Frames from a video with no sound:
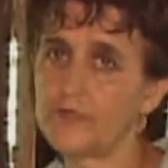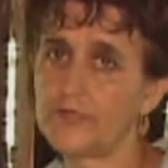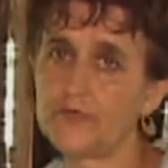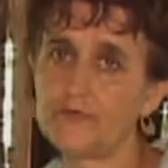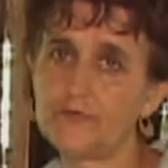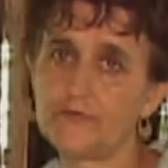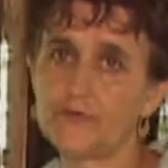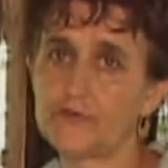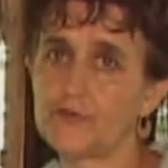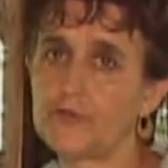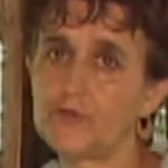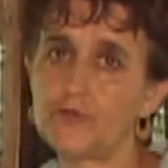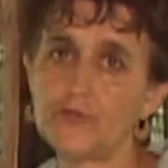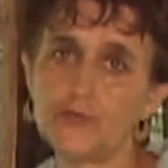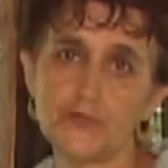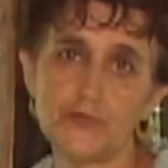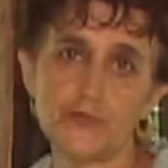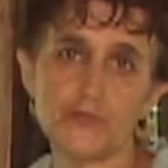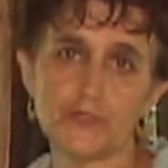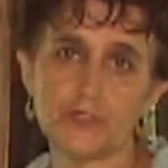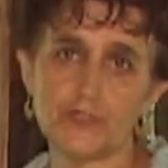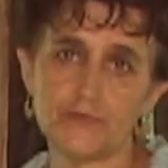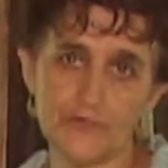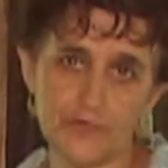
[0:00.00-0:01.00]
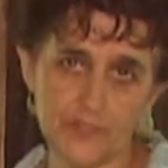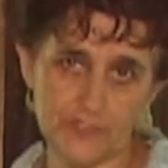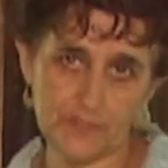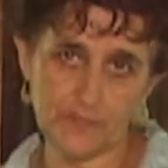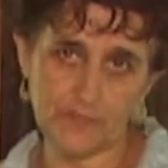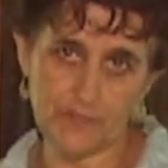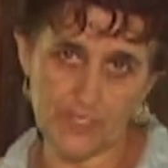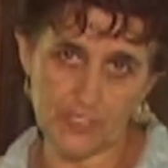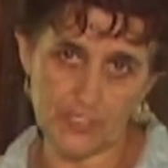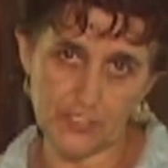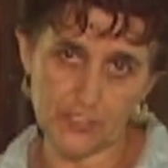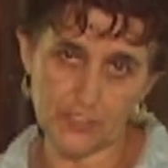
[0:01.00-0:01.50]
for the use of his
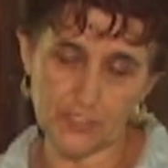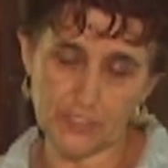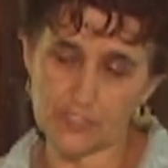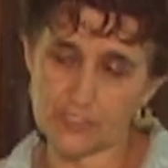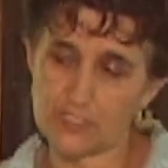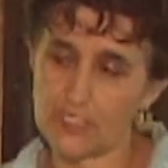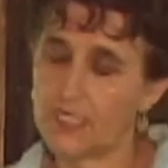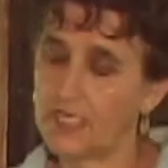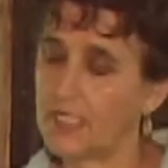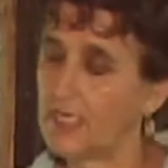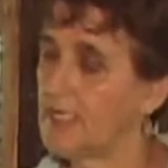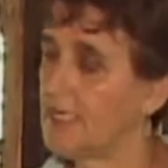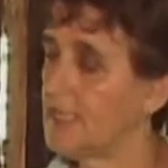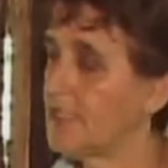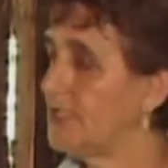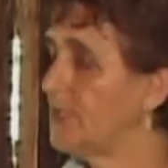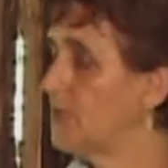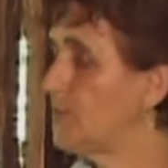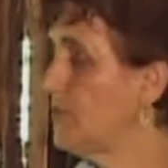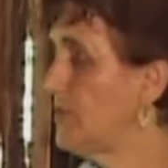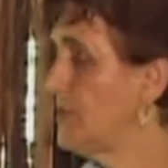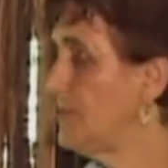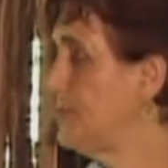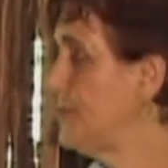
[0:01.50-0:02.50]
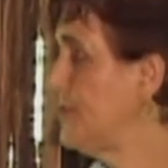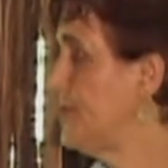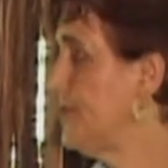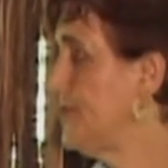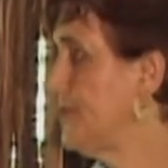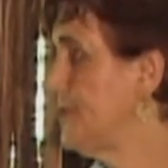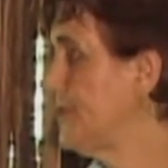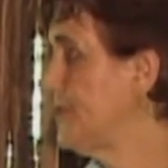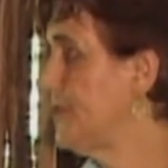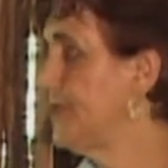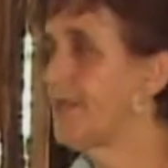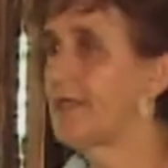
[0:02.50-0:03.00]
patients. It would be
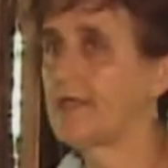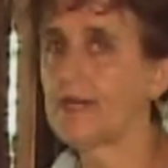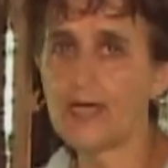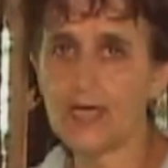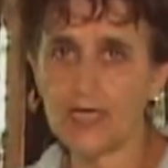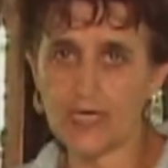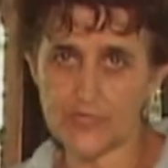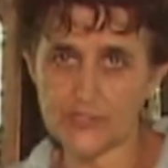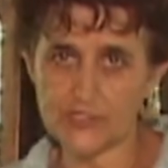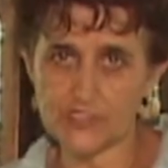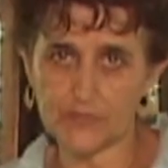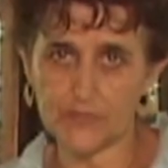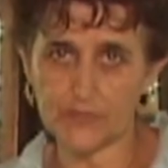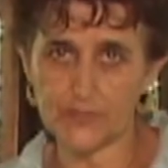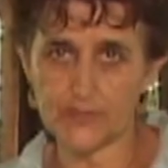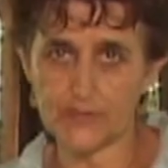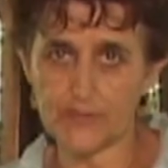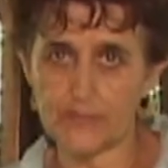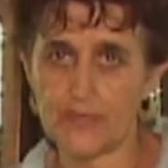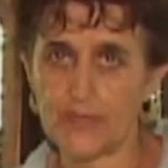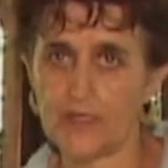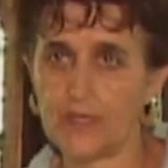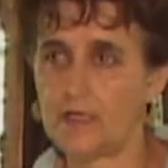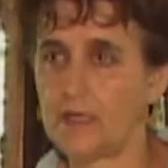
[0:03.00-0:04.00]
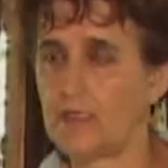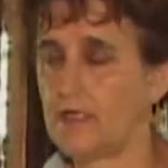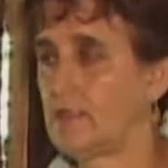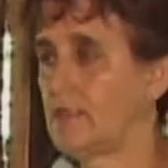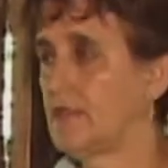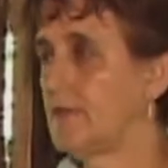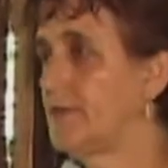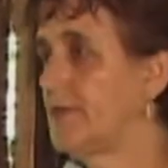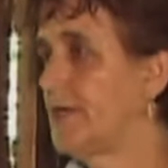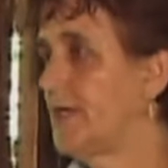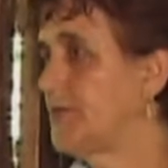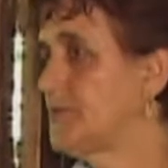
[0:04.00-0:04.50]
like a hospital.
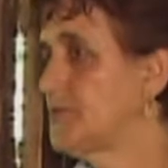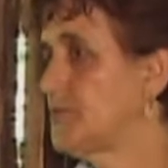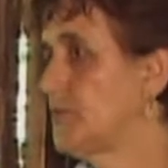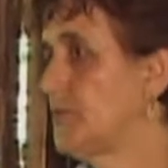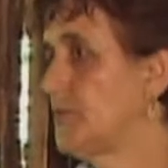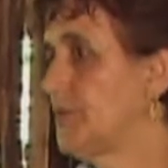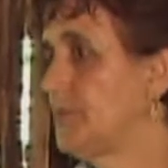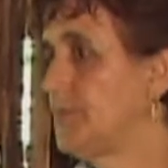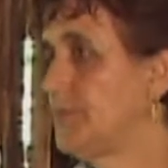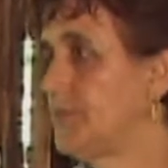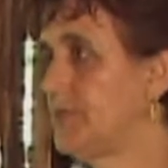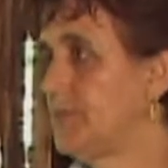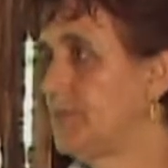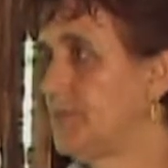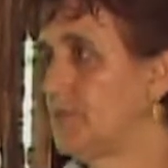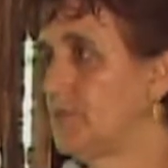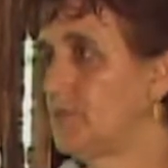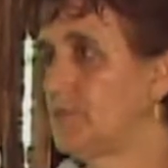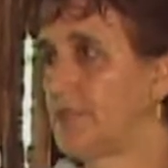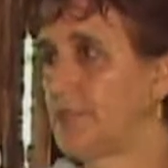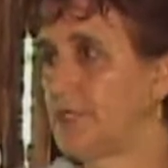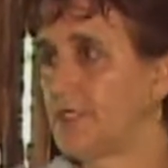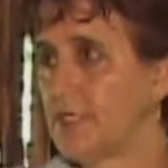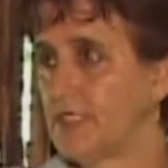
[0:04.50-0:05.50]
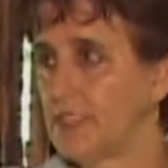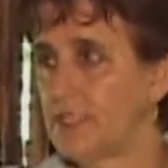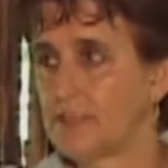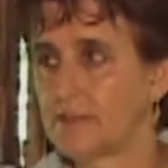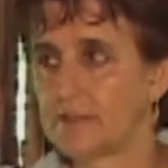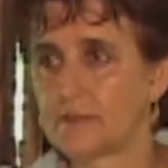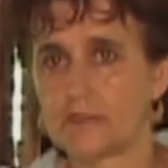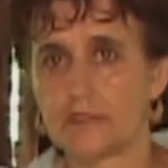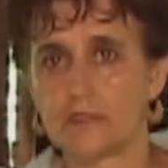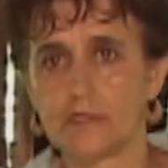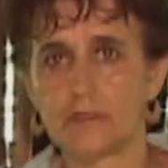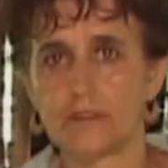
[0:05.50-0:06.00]
That's where people would eat,
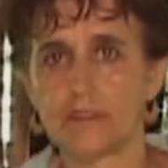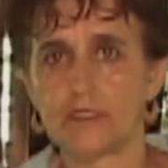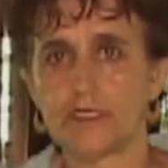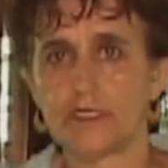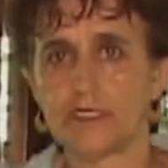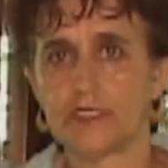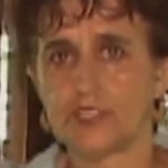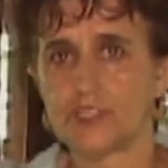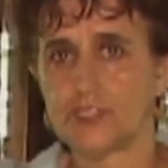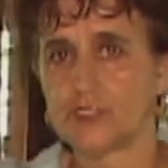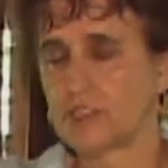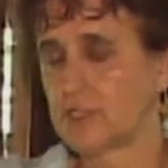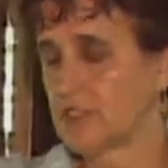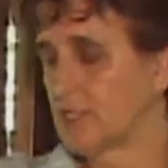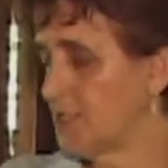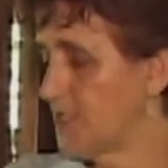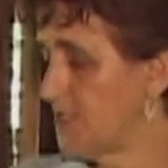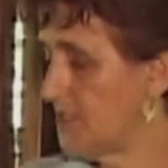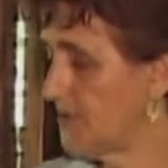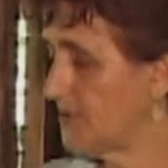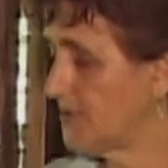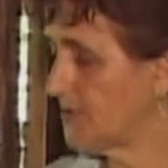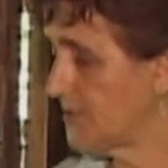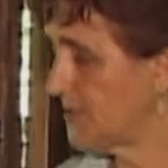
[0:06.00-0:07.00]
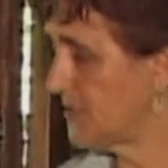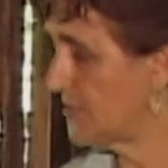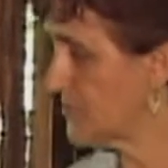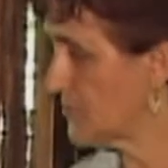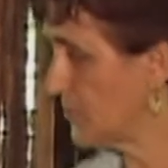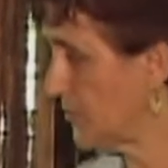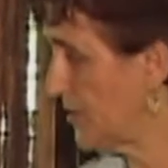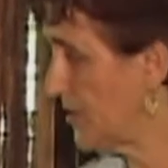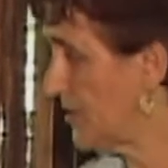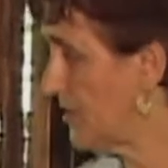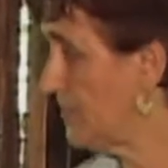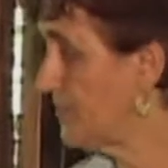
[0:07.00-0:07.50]
in the kitchen, and here is
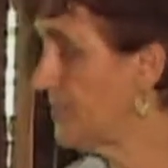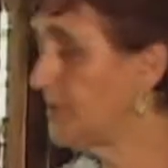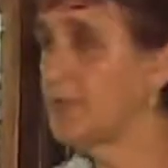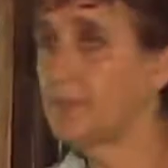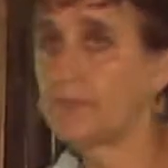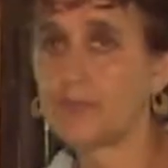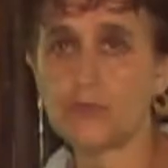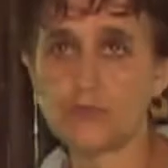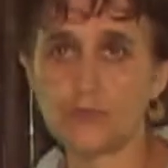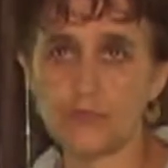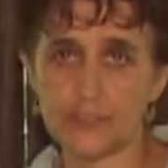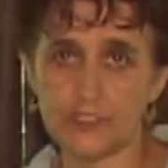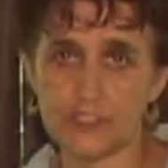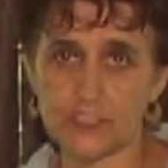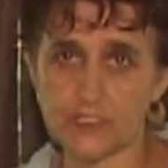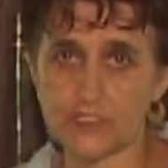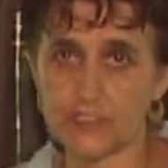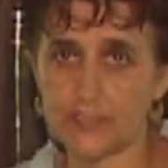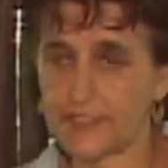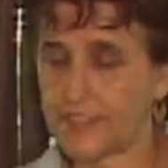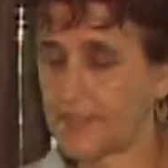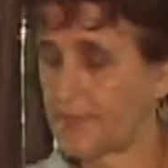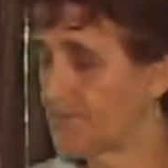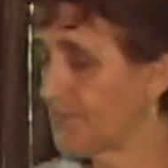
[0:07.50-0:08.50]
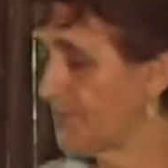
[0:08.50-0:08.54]
where people would sleep.